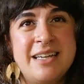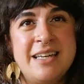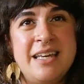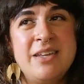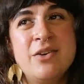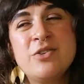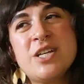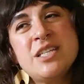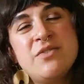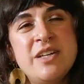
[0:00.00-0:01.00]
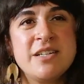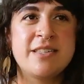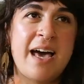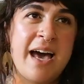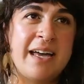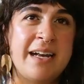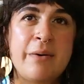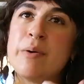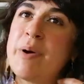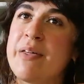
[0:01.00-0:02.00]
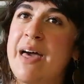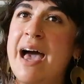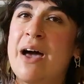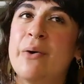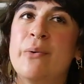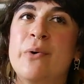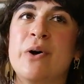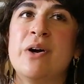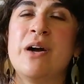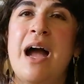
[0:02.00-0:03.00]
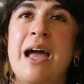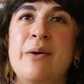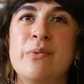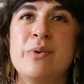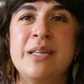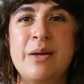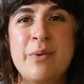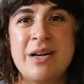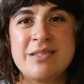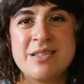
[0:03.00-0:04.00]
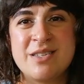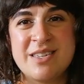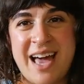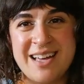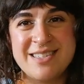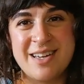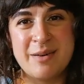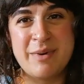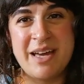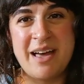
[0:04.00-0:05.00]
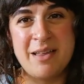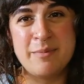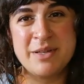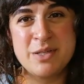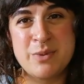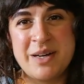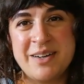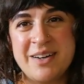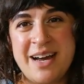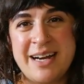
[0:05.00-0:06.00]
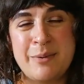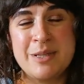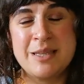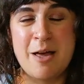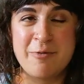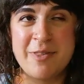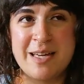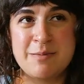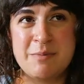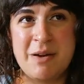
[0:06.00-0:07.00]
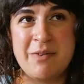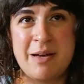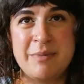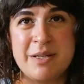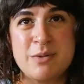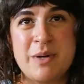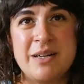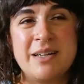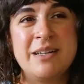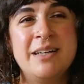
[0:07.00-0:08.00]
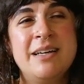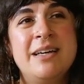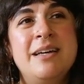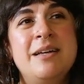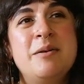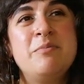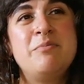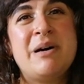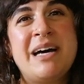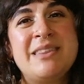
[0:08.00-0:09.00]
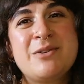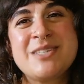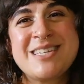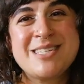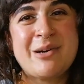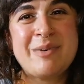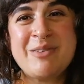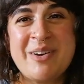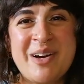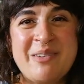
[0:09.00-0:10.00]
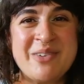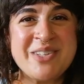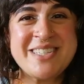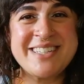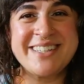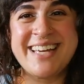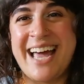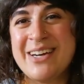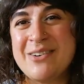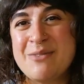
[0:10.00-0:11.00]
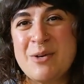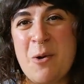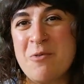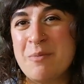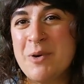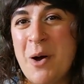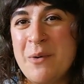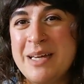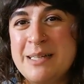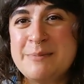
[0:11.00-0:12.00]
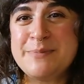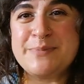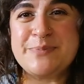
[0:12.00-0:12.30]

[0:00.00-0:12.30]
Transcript: either just finish that and I would wear that, or I really want to cast on my halibut sweater and I would love for that to be my Rhinebeck sweater. But there's like so many variables still. Like, I don't even know if I'm going,